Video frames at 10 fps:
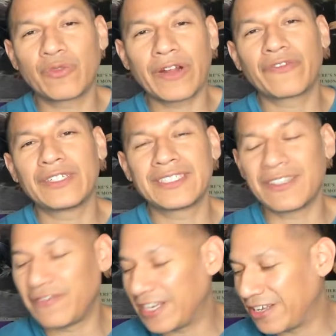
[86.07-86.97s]
reference
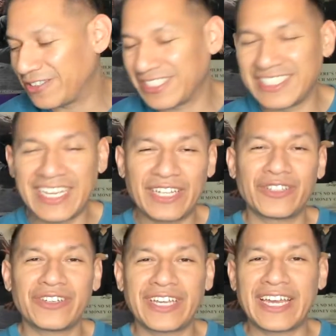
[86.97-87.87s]
the videos and take a
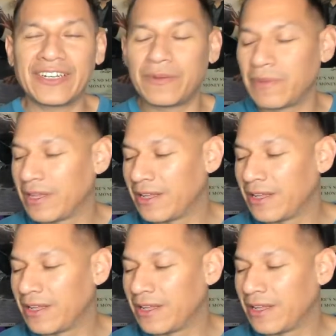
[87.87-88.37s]
look at them